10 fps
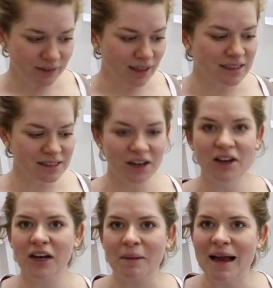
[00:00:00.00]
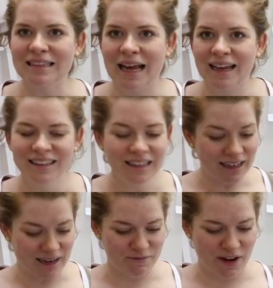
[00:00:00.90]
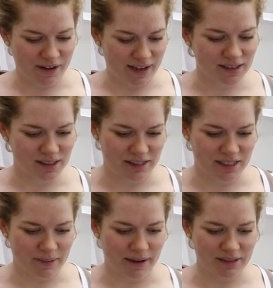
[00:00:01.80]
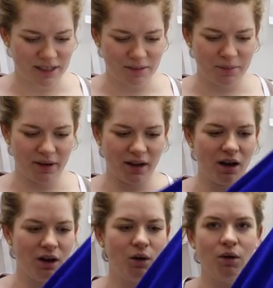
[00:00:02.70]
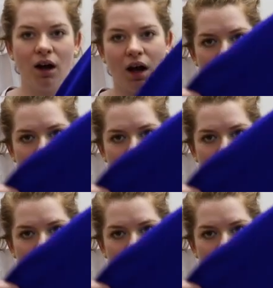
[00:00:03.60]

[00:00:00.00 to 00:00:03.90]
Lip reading: and it's going to look amazing, and I'm very excited about it. But I